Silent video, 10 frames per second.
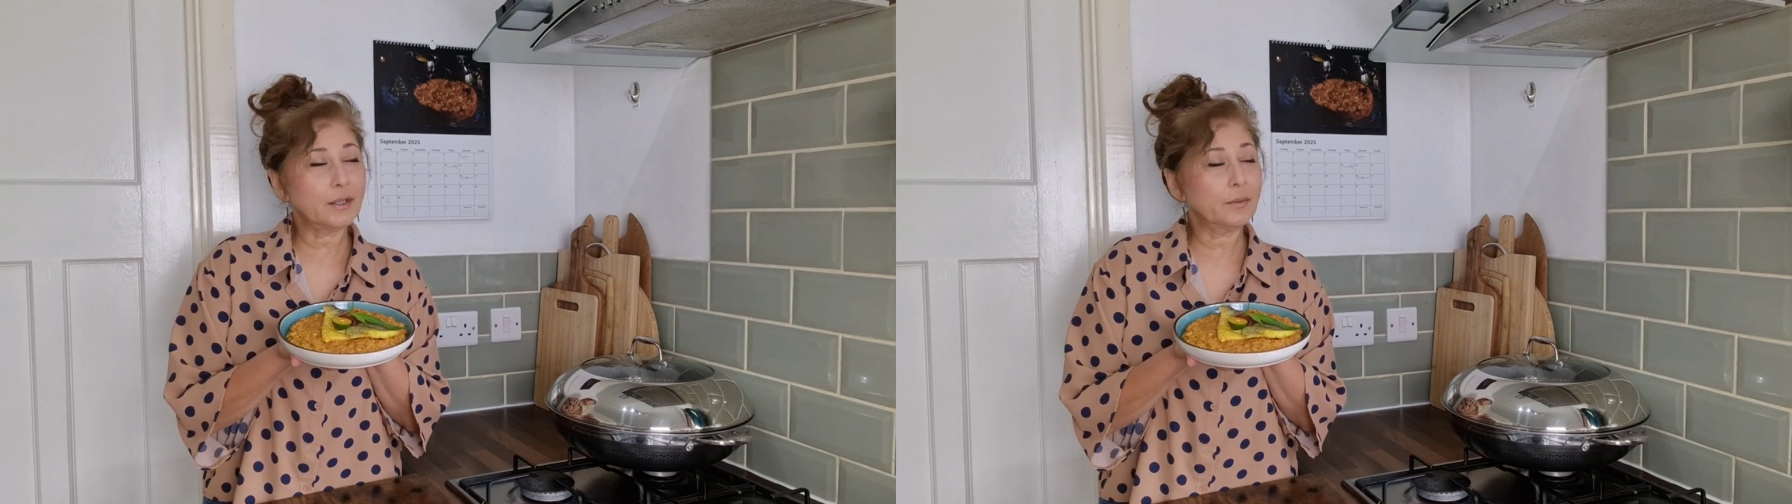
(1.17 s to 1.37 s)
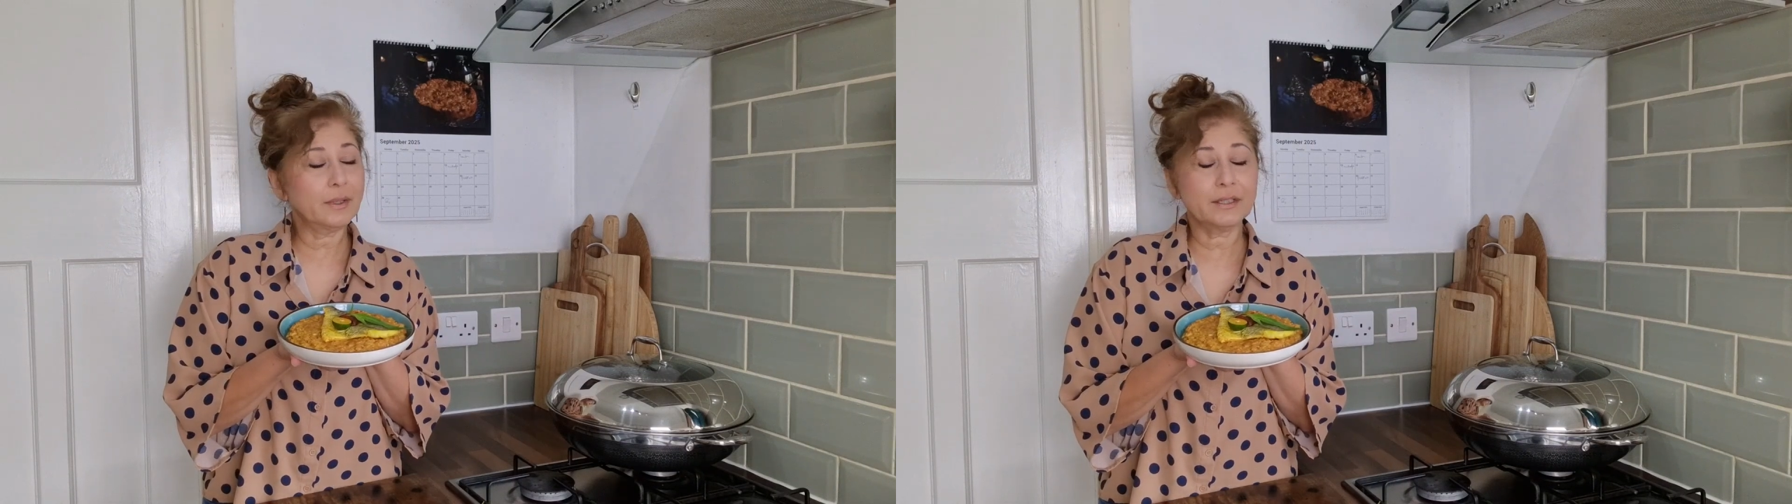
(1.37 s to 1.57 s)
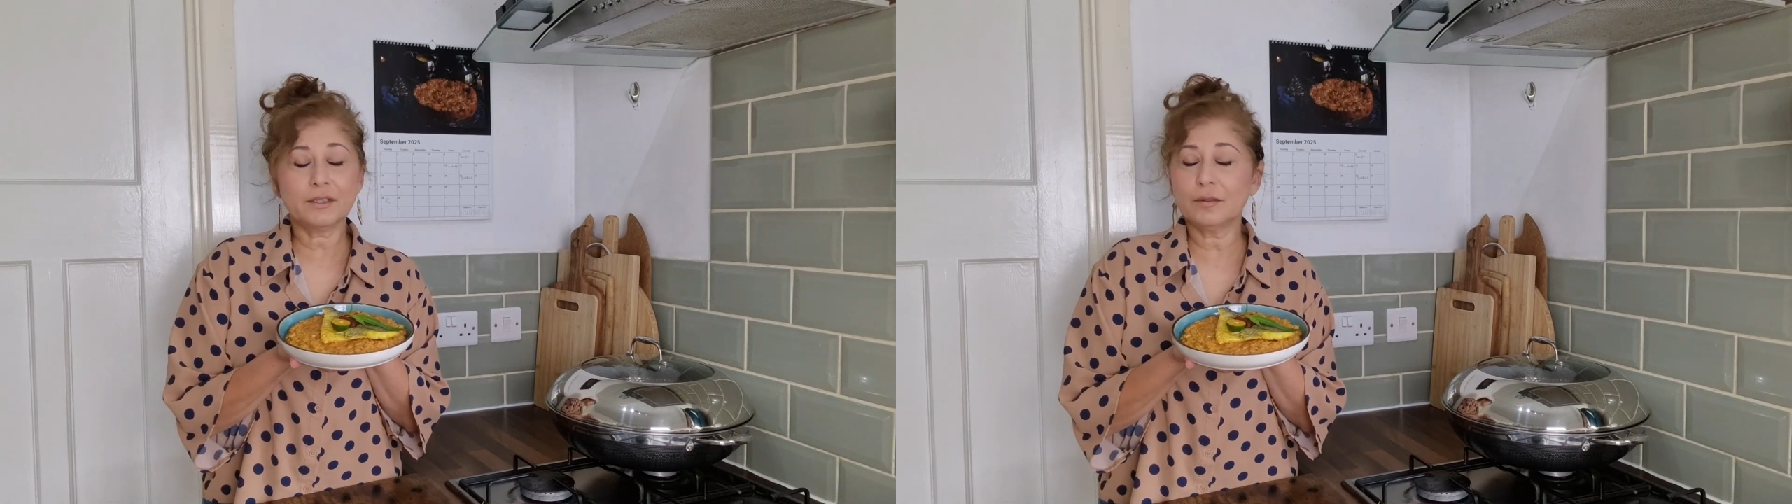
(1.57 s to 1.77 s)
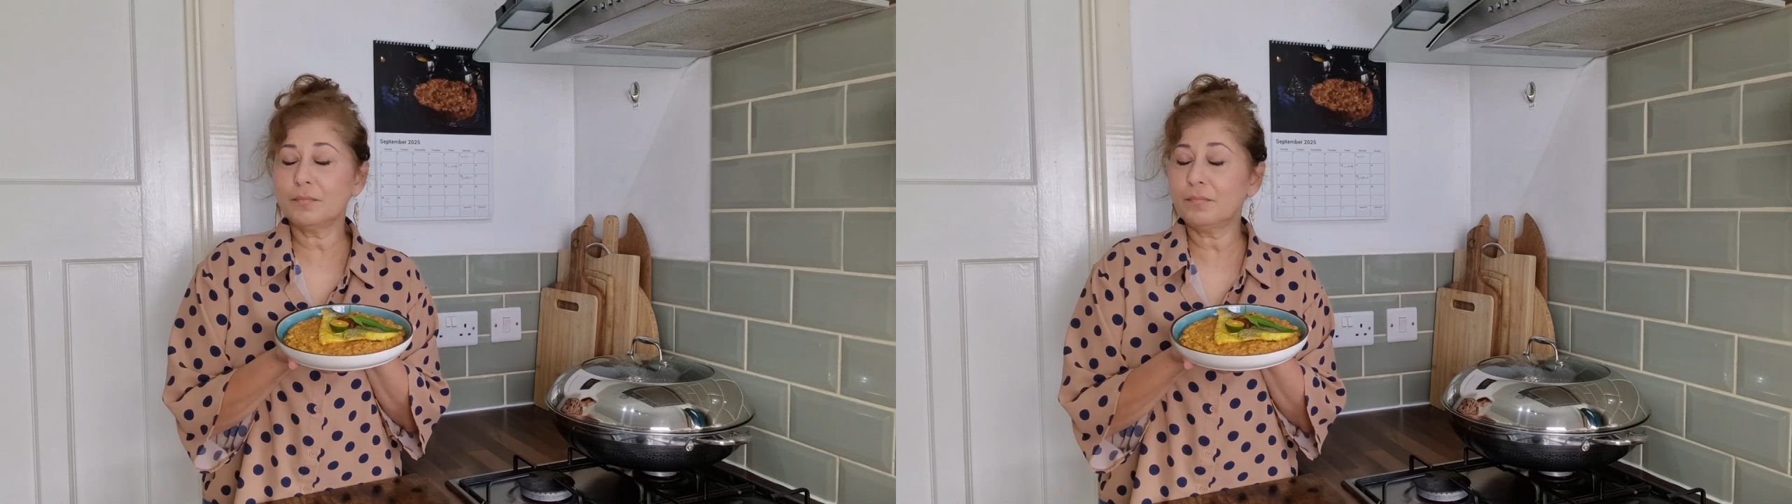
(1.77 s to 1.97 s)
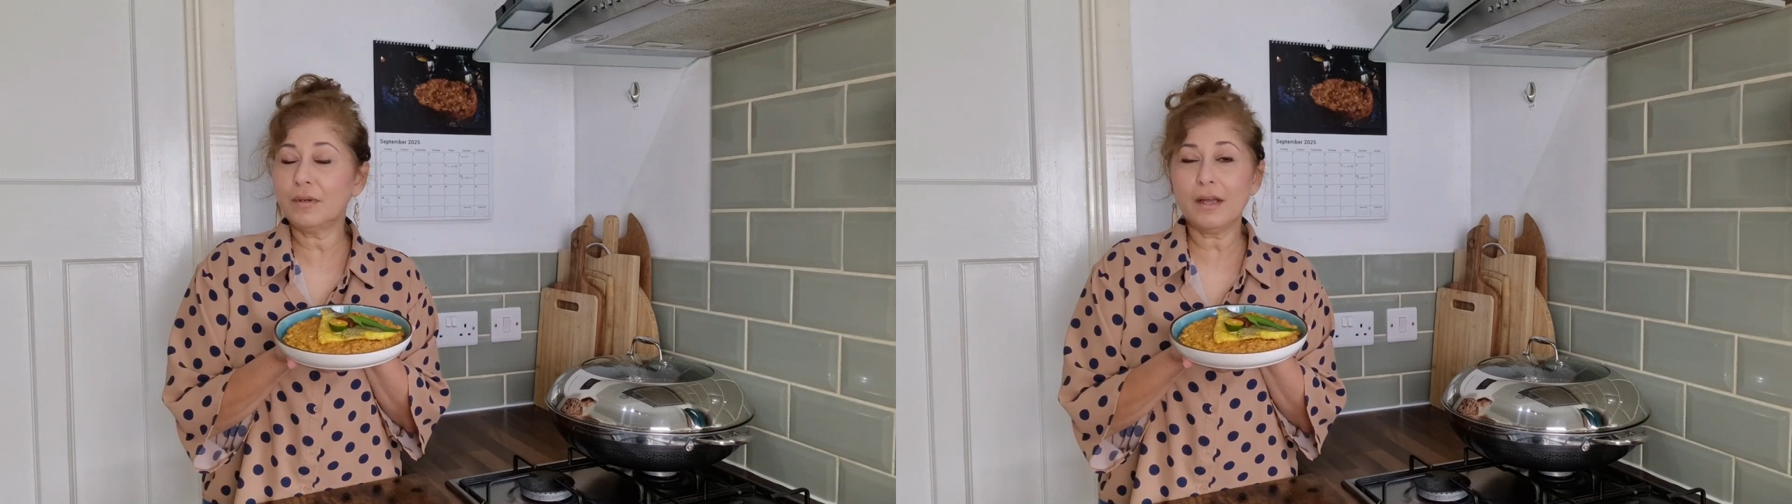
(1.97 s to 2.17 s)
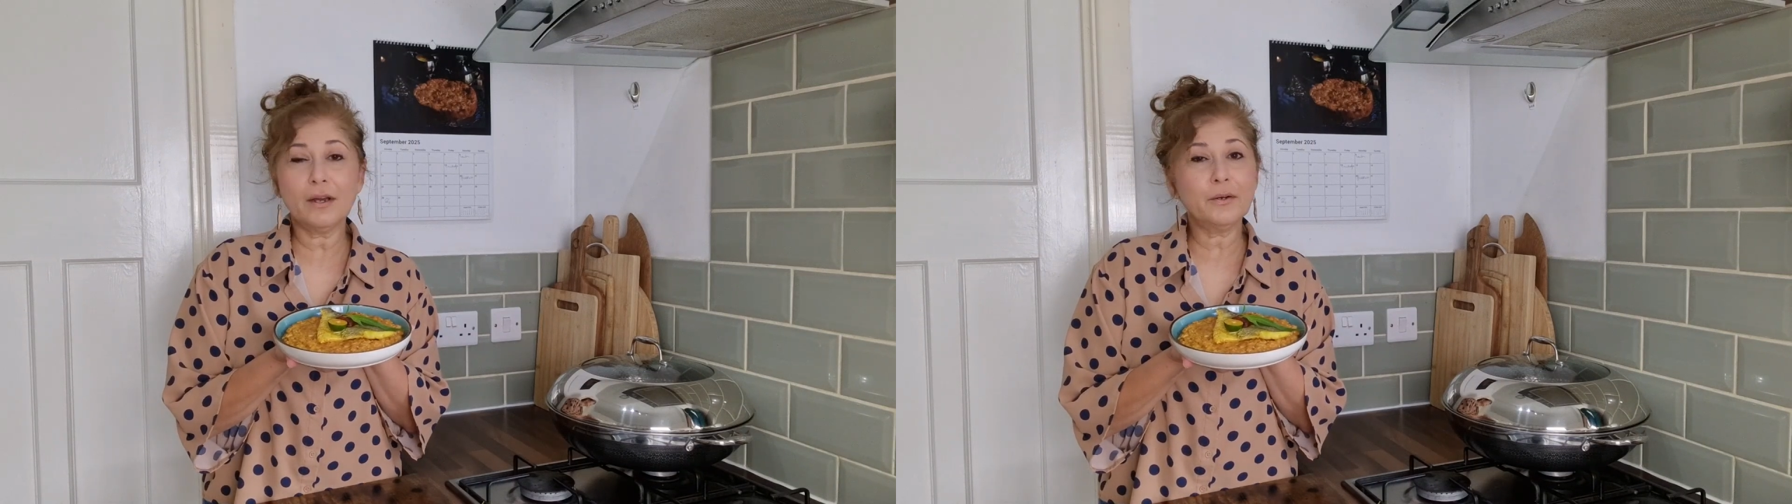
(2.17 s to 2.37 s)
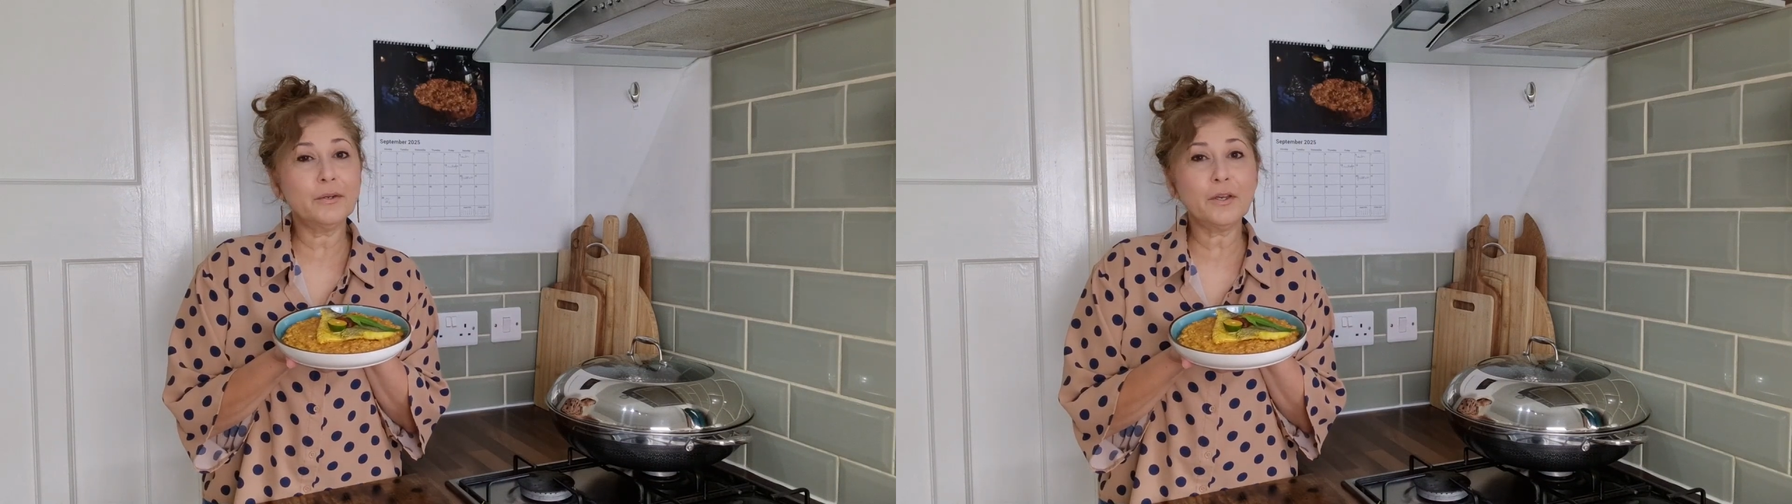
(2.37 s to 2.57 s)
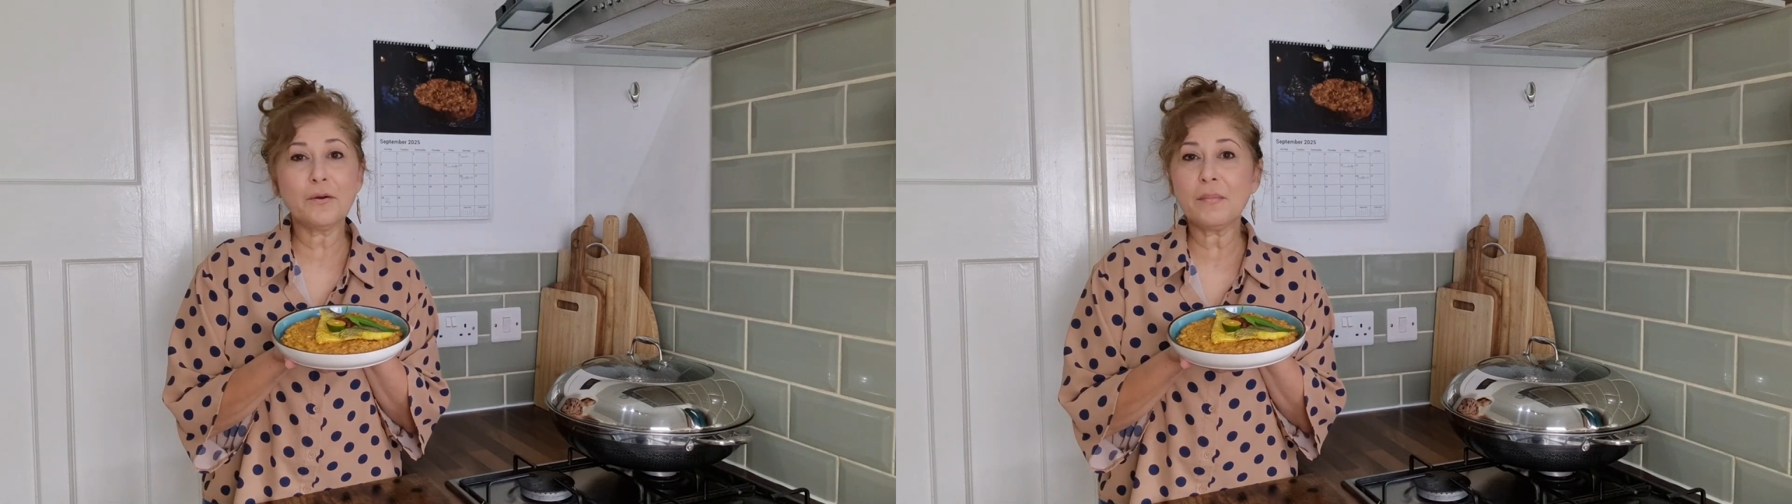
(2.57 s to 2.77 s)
going to blow your